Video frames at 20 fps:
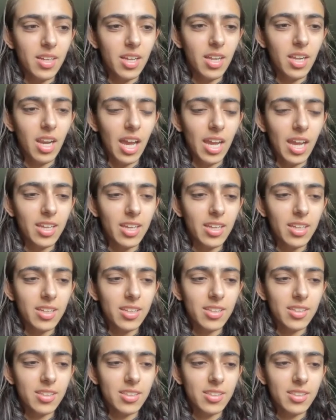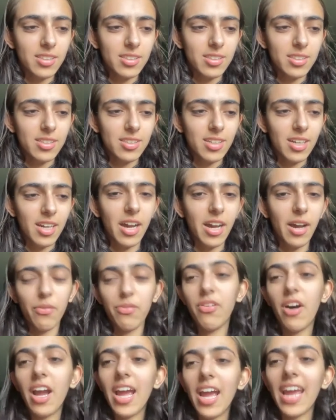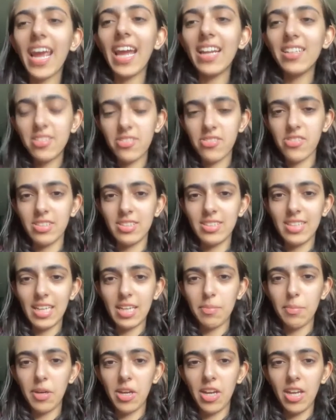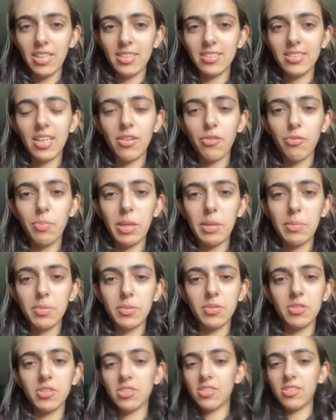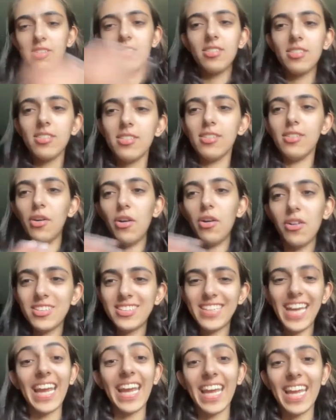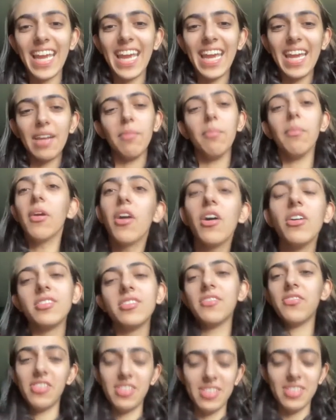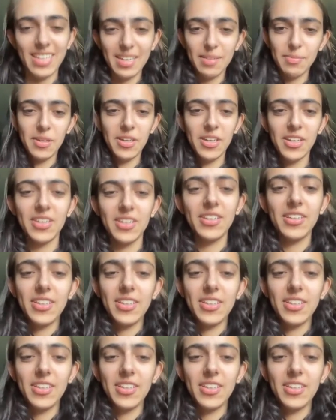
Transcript: like fight against the stigma instead of people just not taking it in because of the stigma?